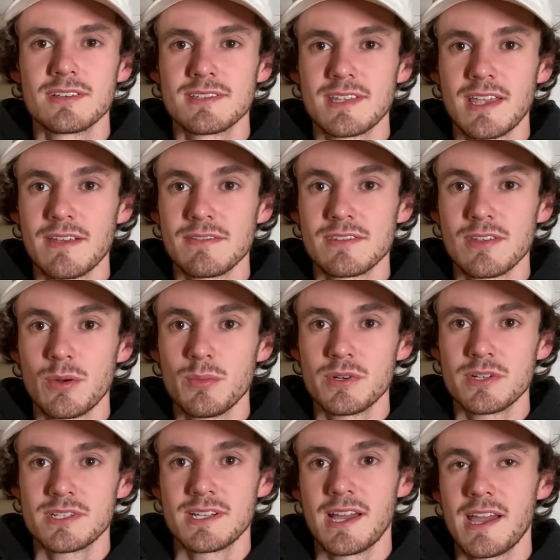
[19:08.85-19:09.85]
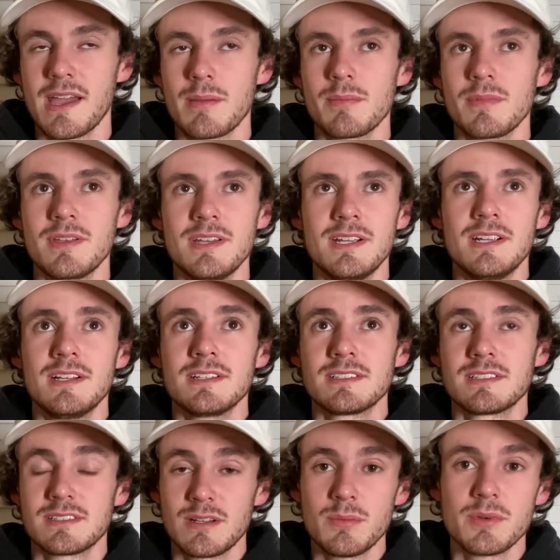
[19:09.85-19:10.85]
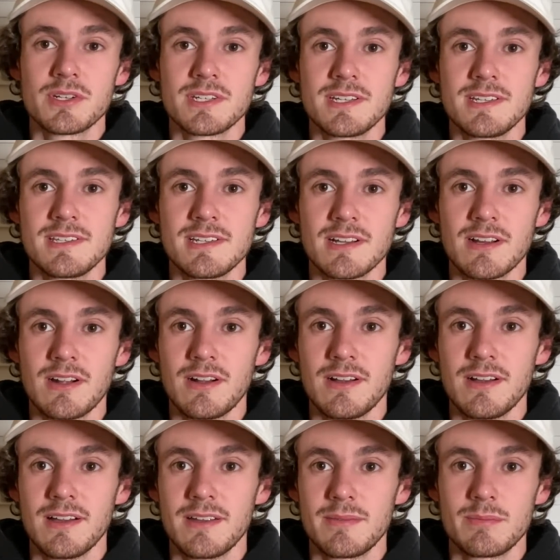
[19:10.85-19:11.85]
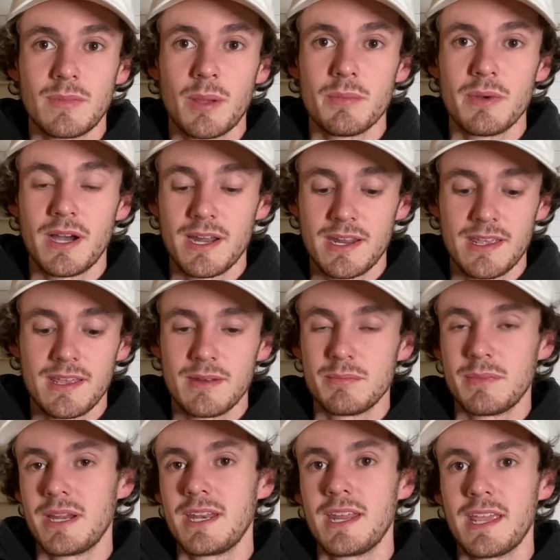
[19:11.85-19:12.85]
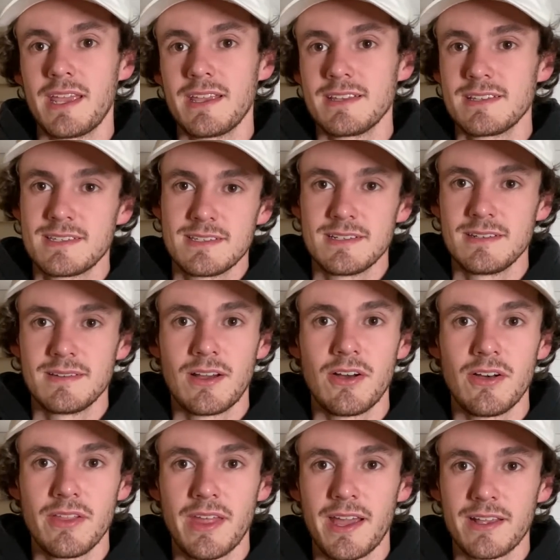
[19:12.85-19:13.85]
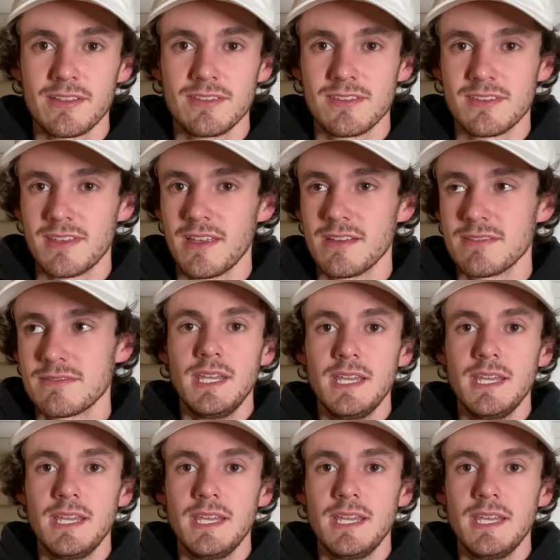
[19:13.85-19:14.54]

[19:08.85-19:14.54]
Saves so much time, so much easier on my body and my knees and all that good stuff.